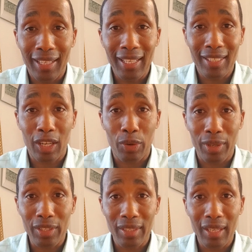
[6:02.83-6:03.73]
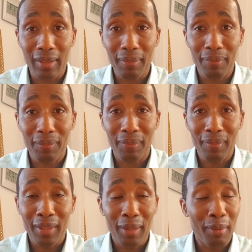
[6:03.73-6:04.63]
He's a Christian,
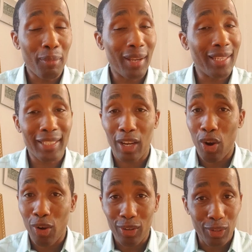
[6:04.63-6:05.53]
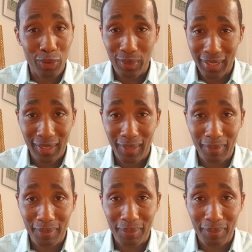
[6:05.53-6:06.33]
but he's a carnal Christian.